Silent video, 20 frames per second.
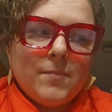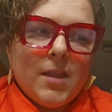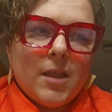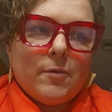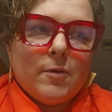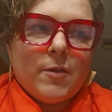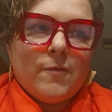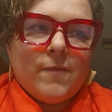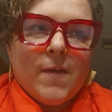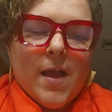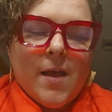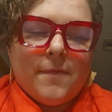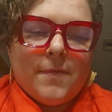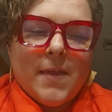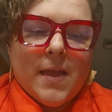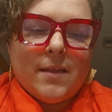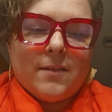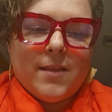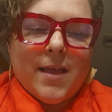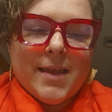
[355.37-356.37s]
And we found
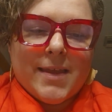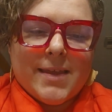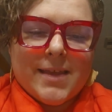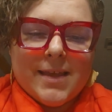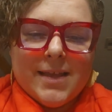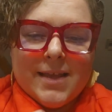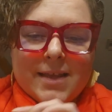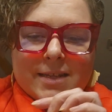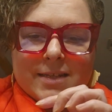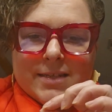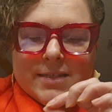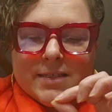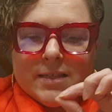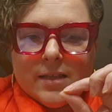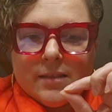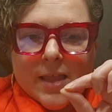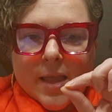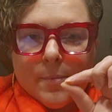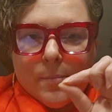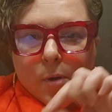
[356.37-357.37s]
that like
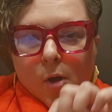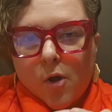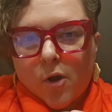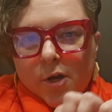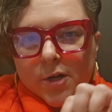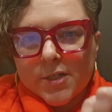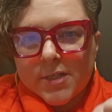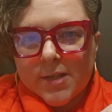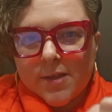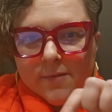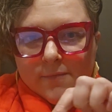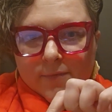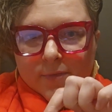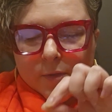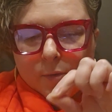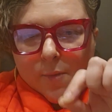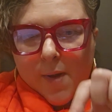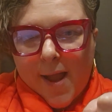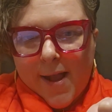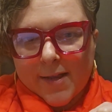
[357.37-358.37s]
parts of
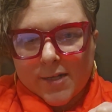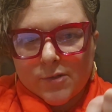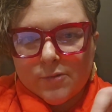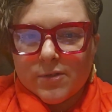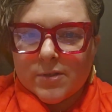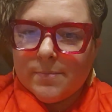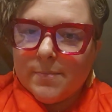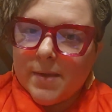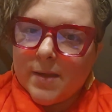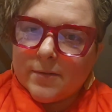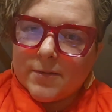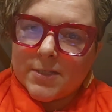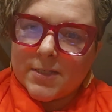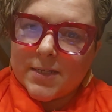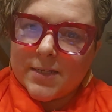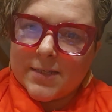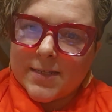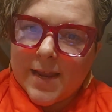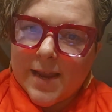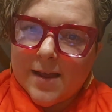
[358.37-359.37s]
the wax was
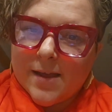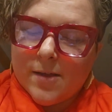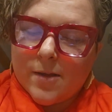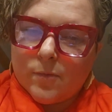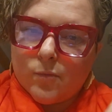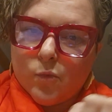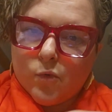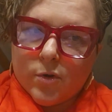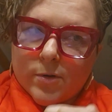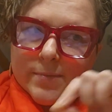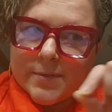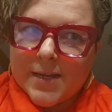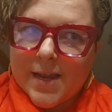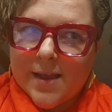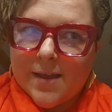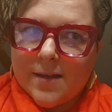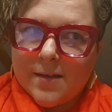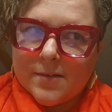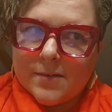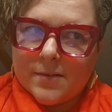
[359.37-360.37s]
melted down, warmed
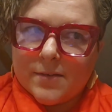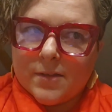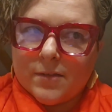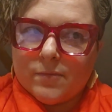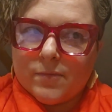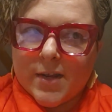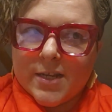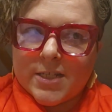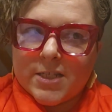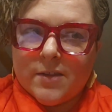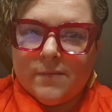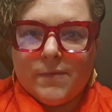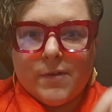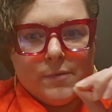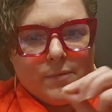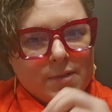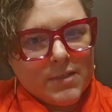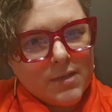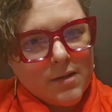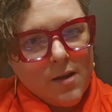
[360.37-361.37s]
down, the rest of
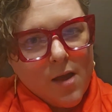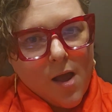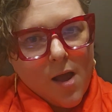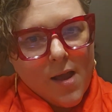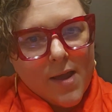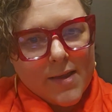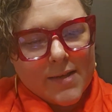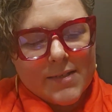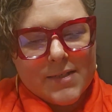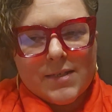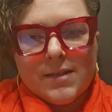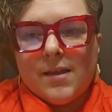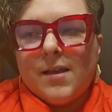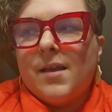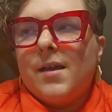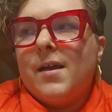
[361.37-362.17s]
it was not.